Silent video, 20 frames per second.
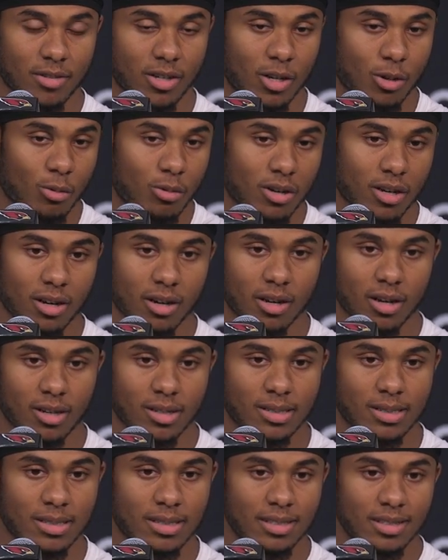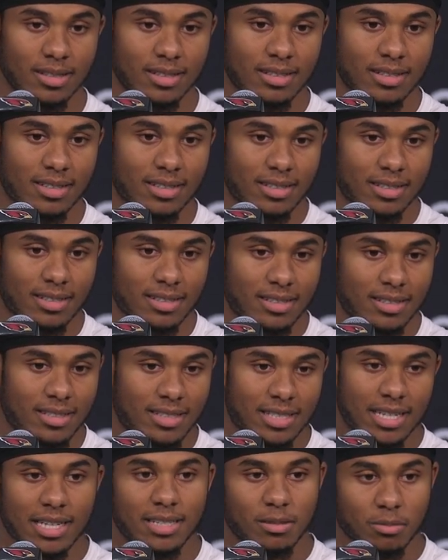Go work hard,
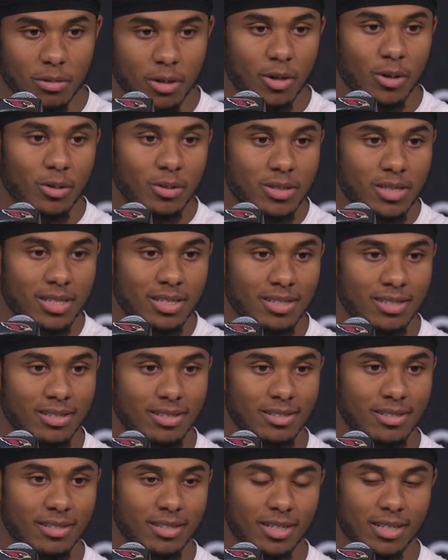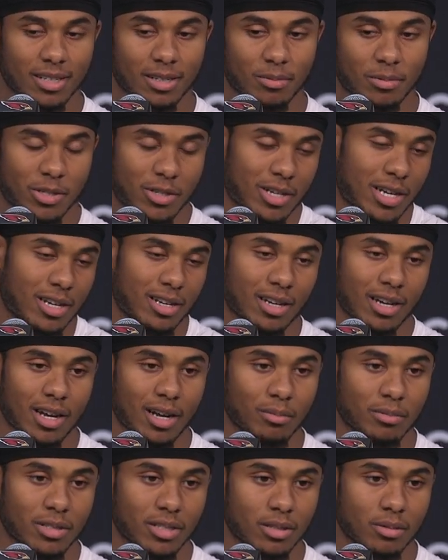set some goals, and try to
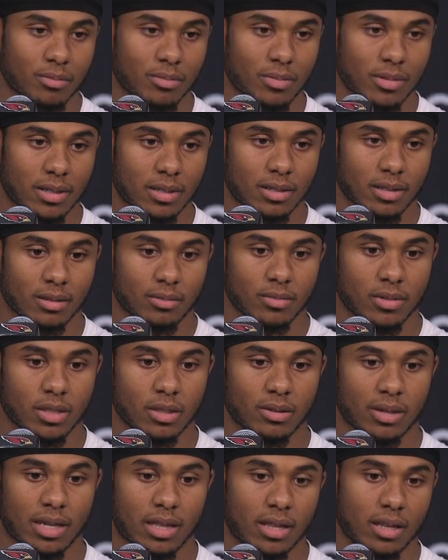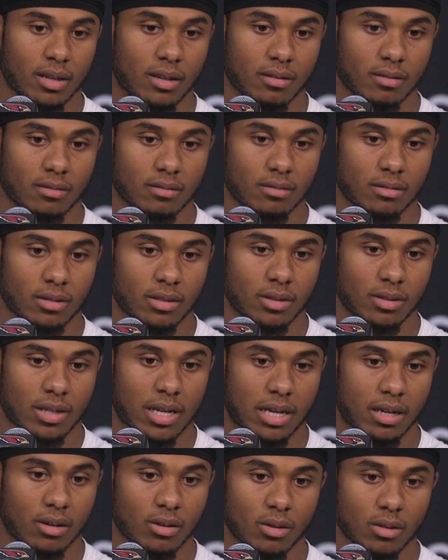accomplish them. So I think, you know,
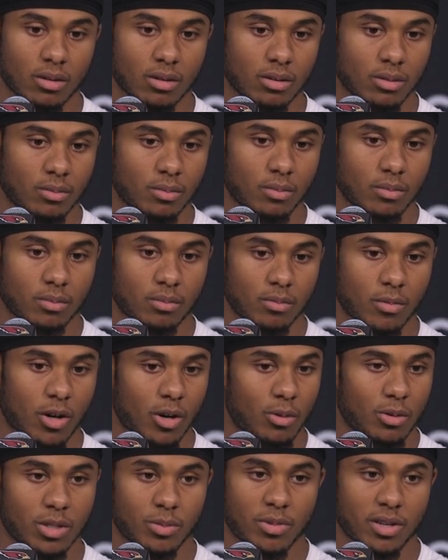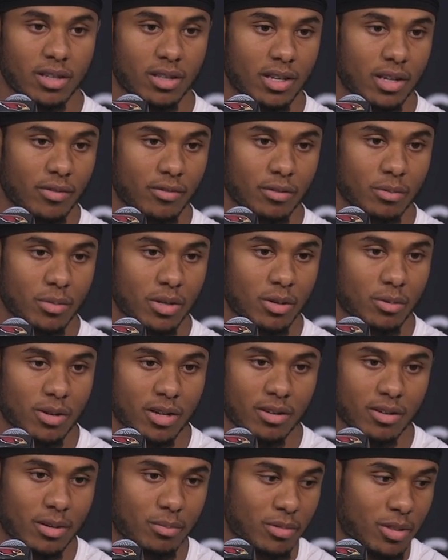that goal will always be a thing for me,
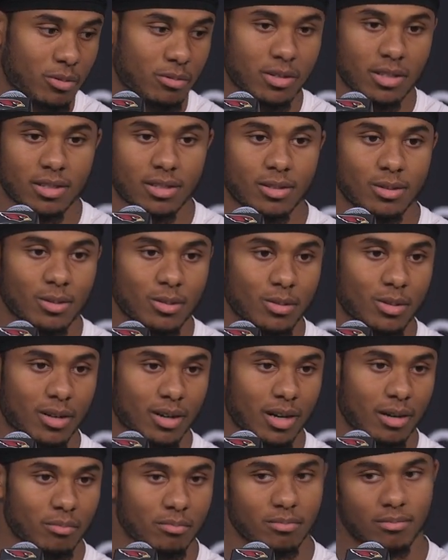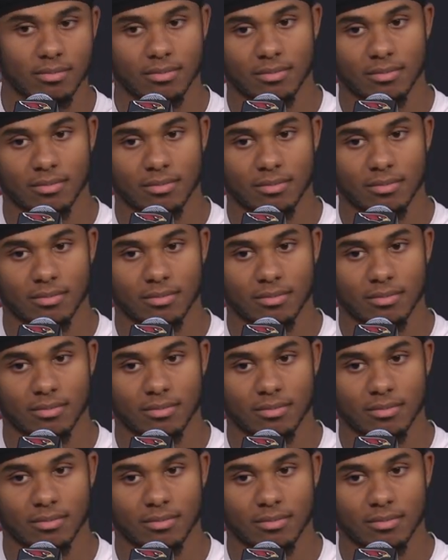whether I'm 22 or I'm